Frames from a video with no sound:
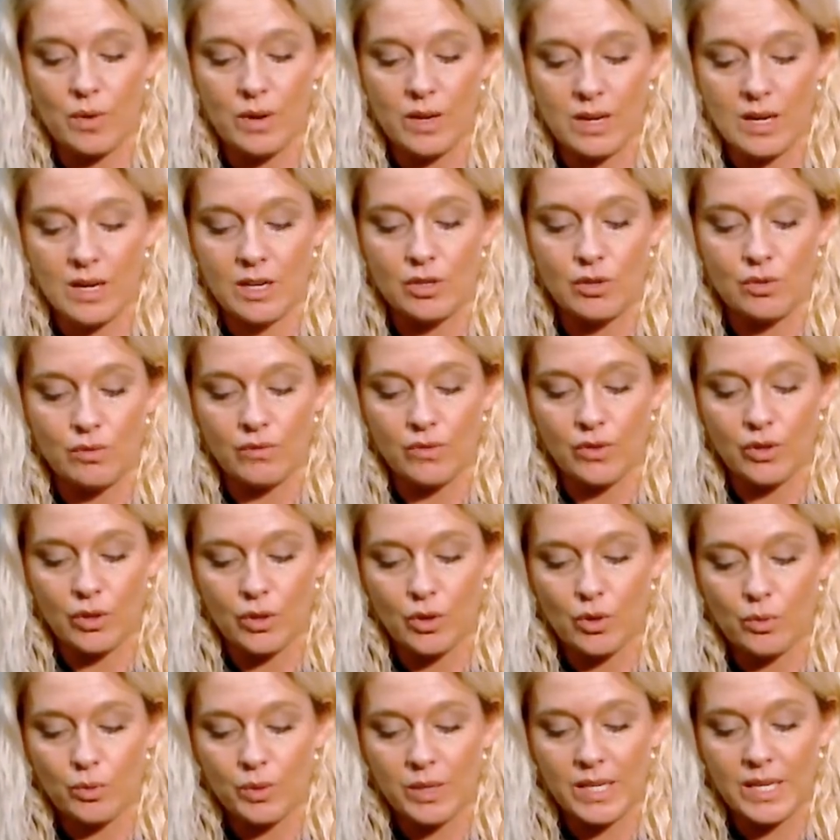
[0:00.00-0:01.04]
And I do Virgo
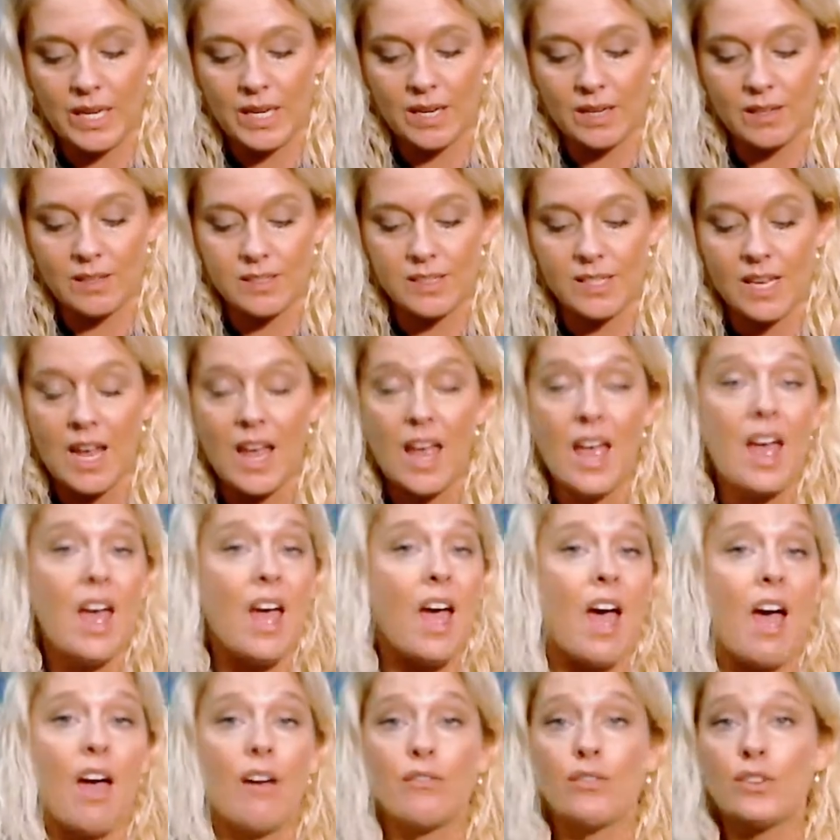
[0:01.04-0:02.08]
readings
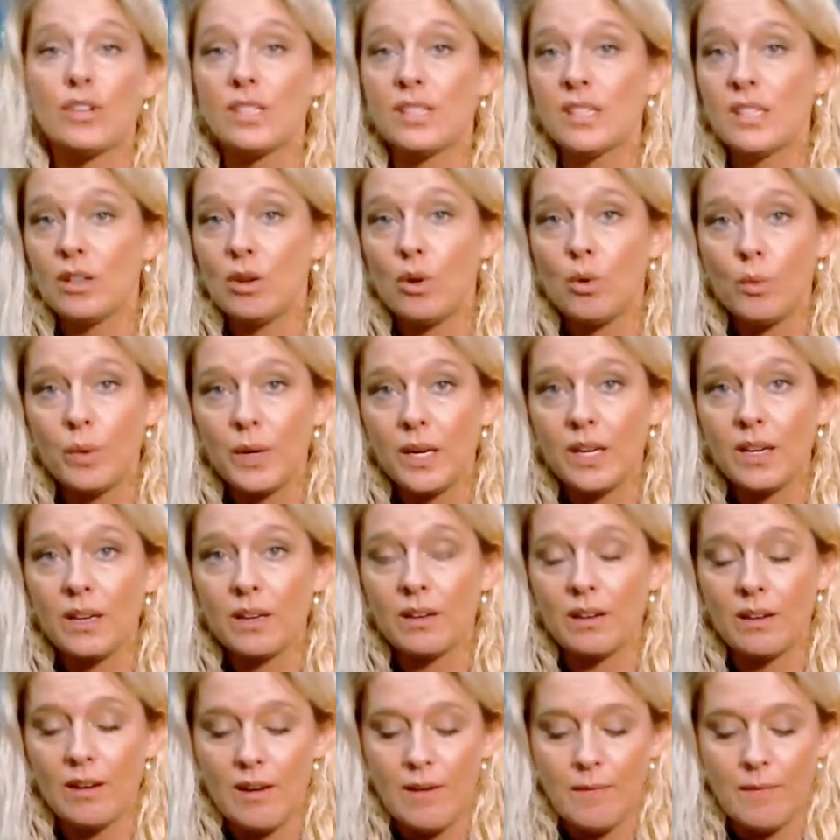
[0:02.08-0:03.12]
every single
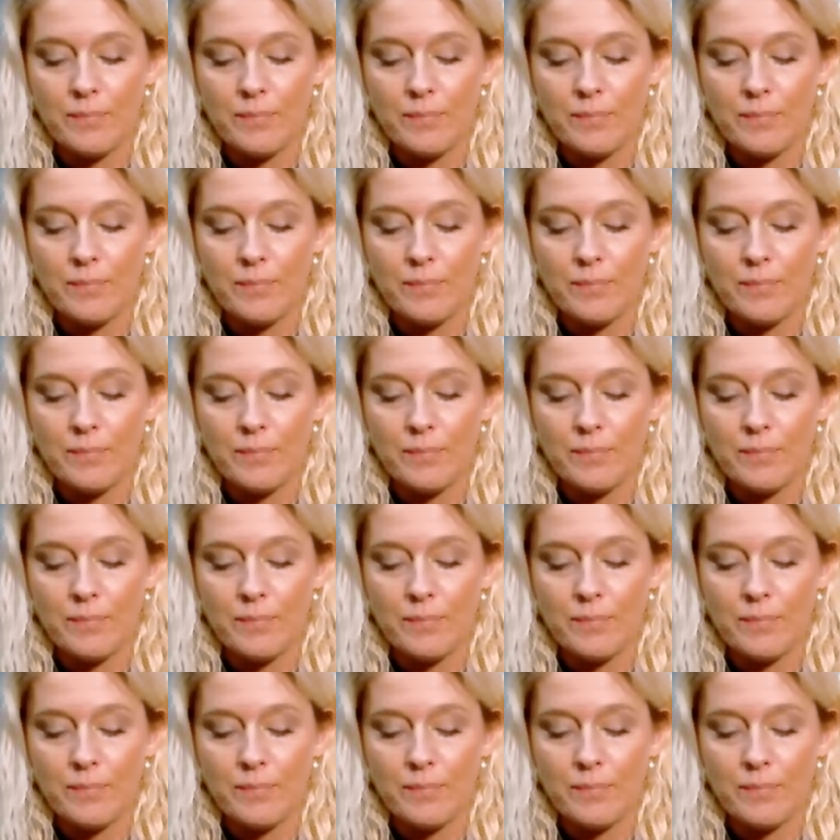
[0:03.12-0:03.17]
week.